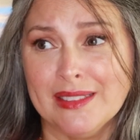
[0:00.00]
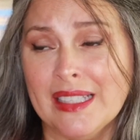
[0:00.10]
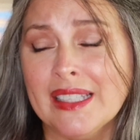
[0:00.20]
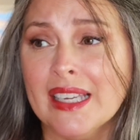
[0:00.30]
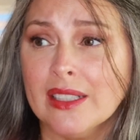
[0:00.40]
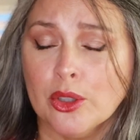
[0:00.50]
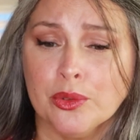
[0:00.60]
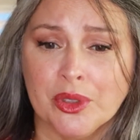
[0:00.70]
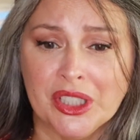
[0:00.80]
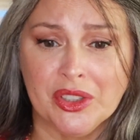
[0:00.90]
They get
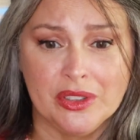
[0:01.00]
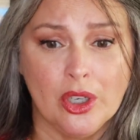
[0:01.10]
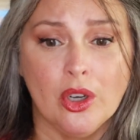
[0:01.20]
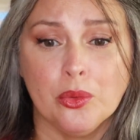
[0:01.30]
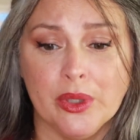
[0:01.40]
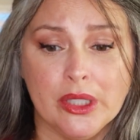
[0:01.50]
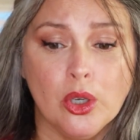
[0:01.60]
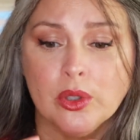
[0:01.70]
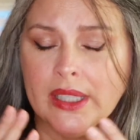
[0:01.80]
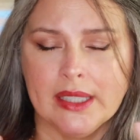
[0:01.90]
over here and they're all wrinkled.